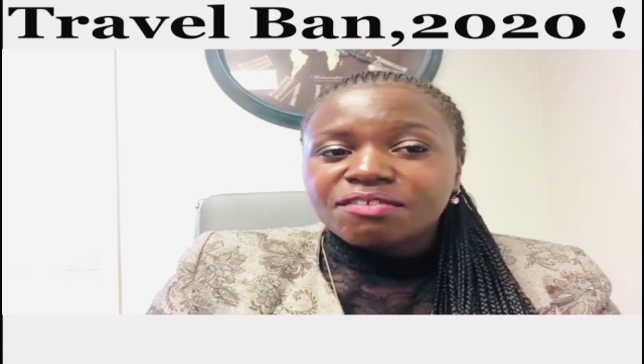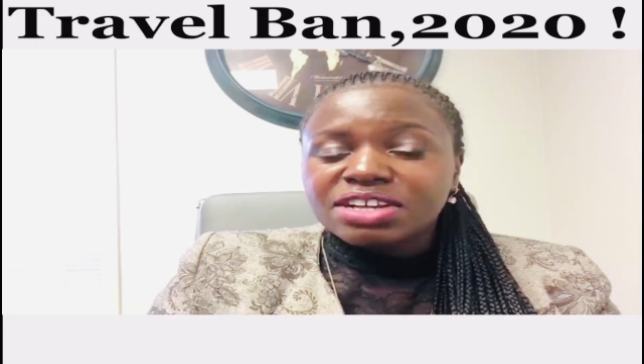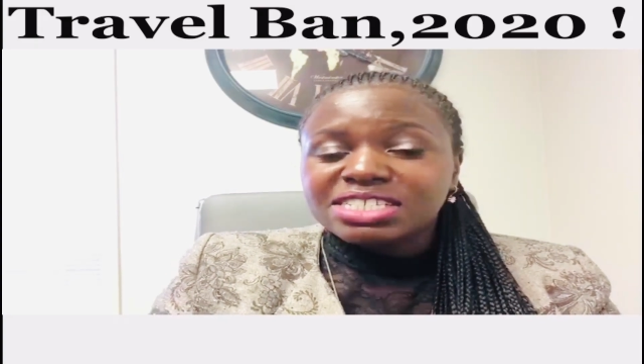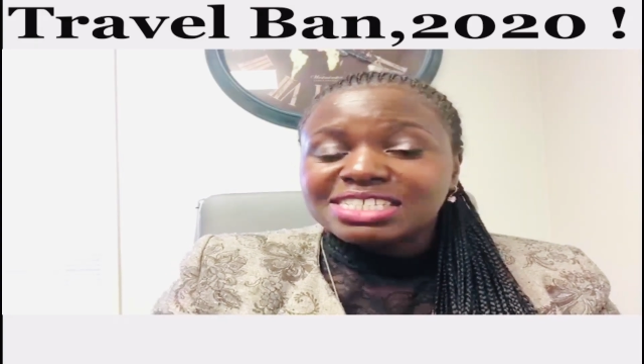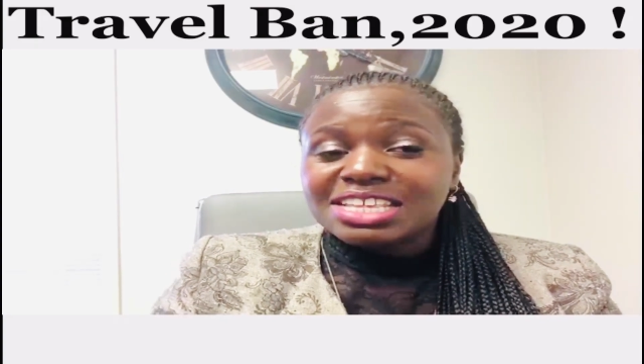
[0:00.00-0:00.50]

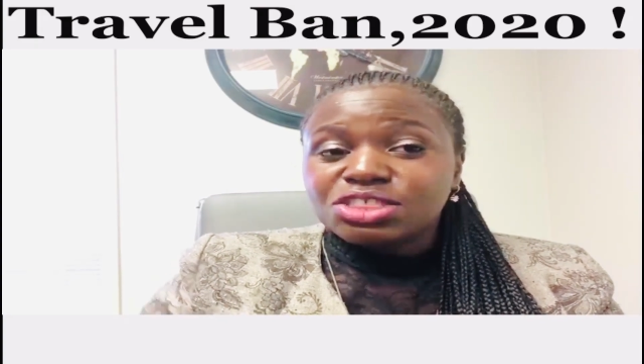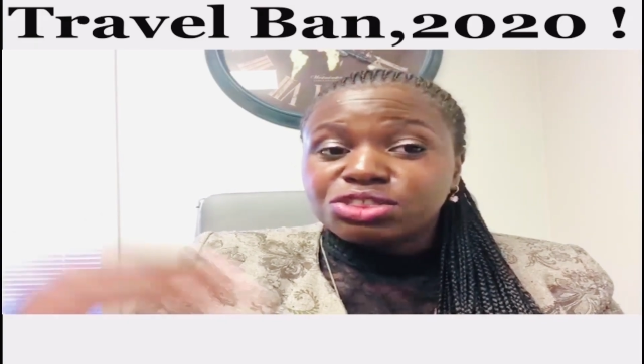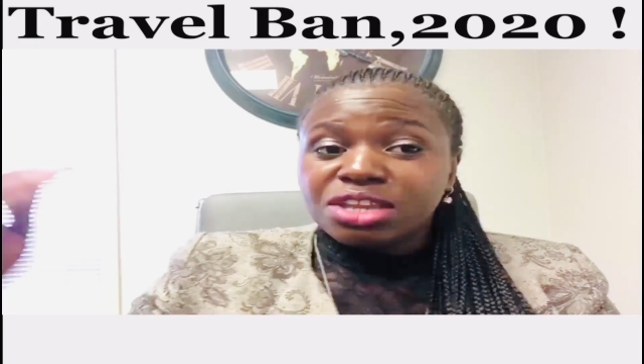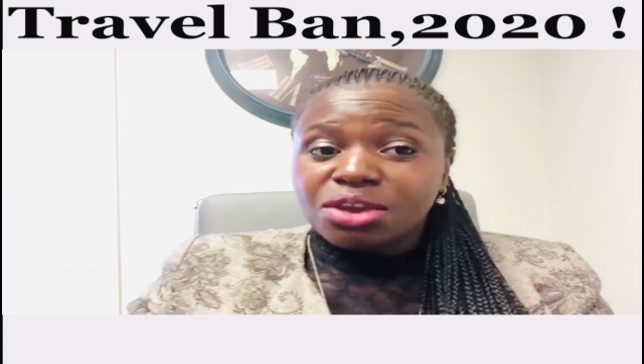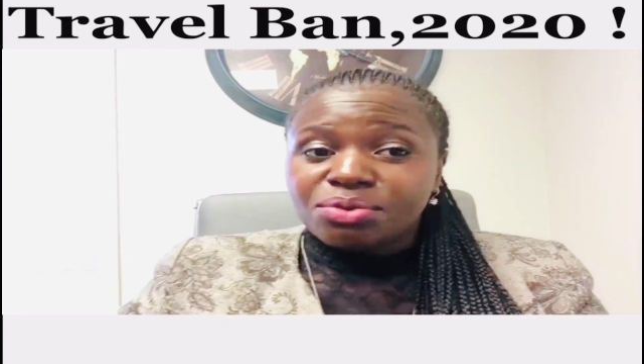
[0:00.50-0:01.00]
versus in
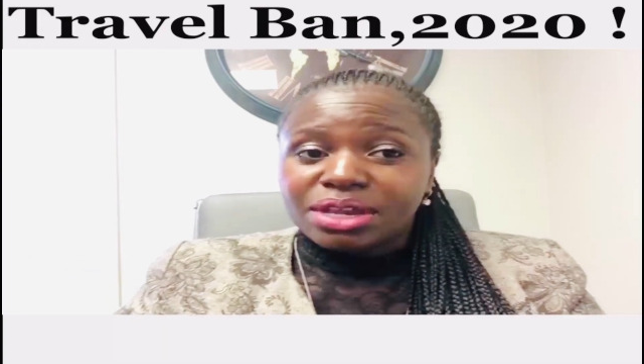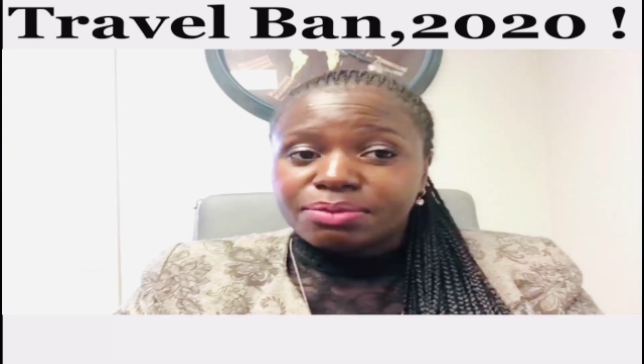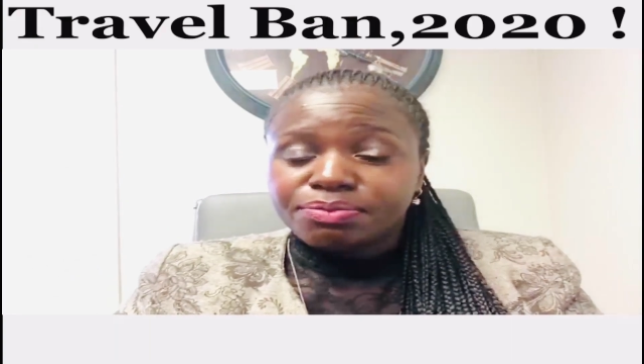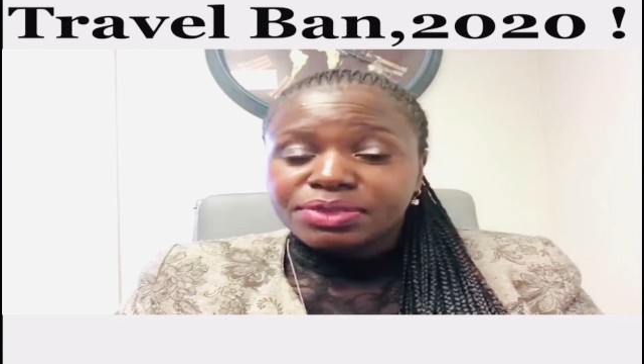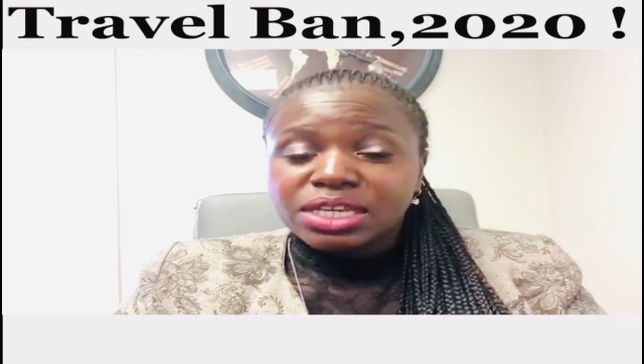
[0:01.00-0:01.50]
theory.
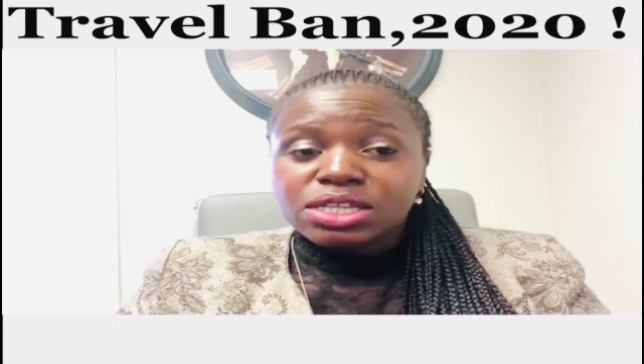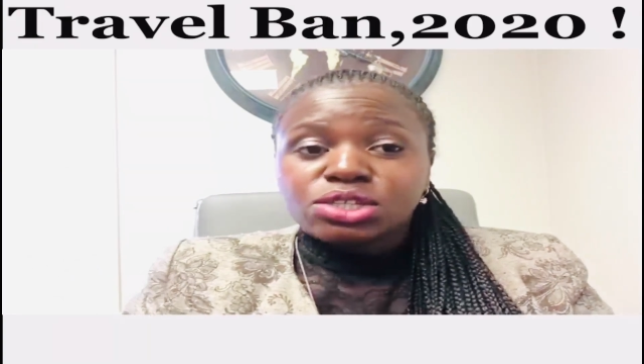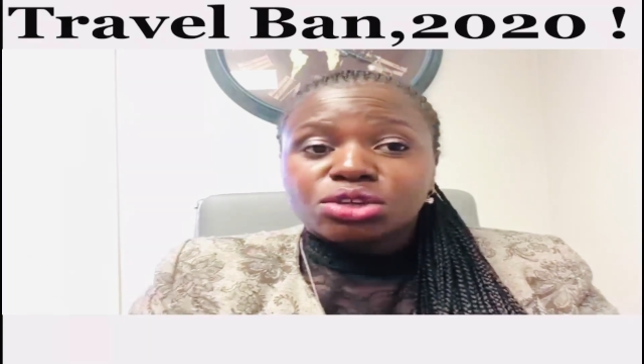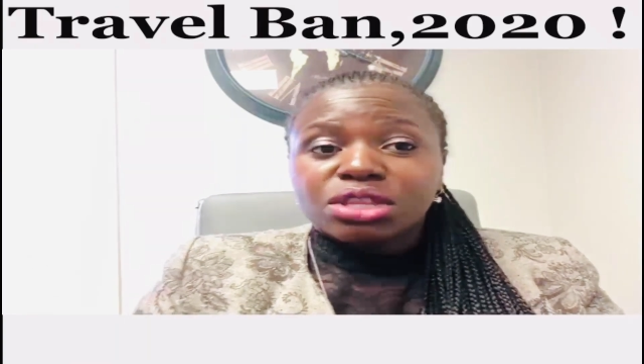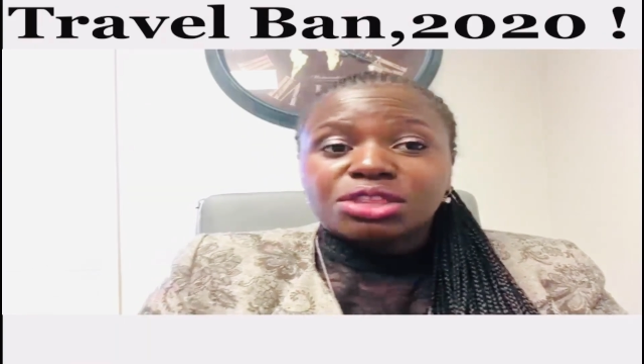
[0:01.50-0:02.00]

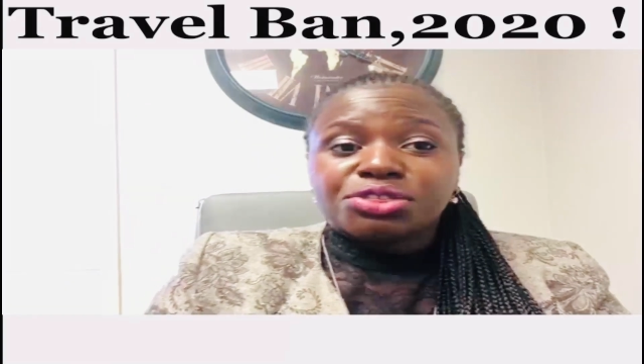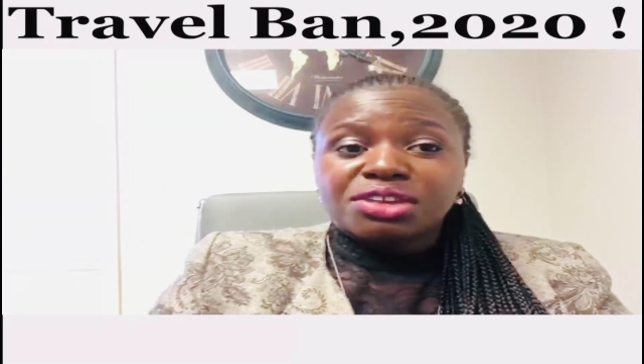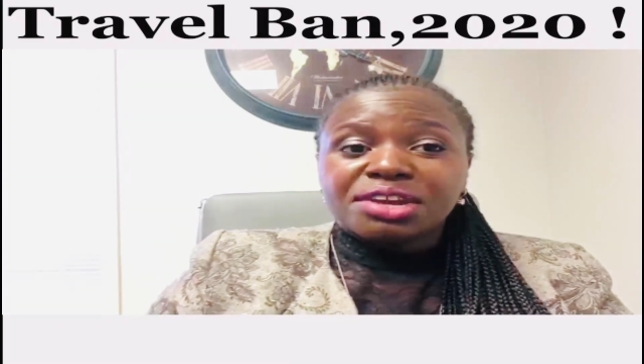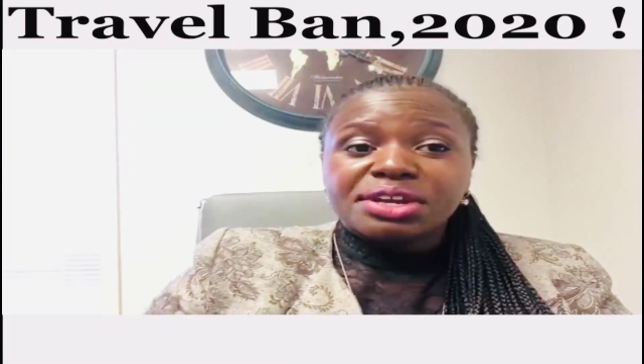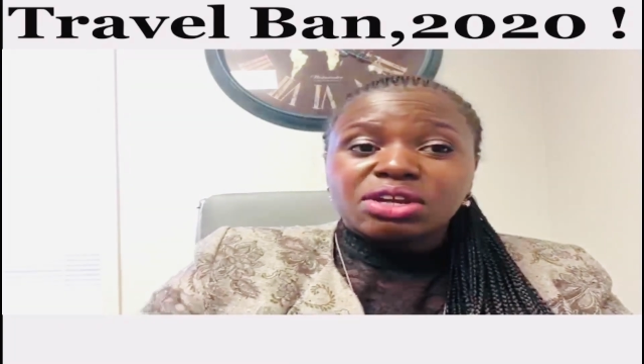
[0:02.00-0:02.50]
So the
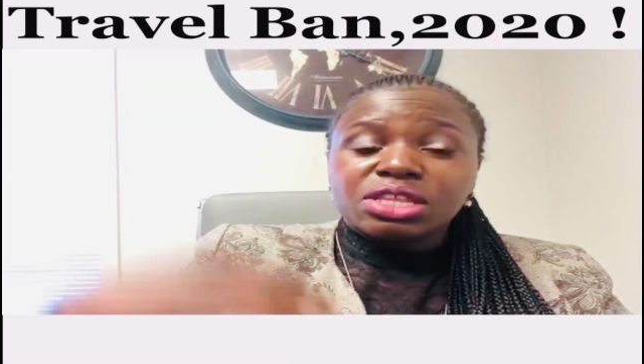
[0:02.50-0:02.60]
theory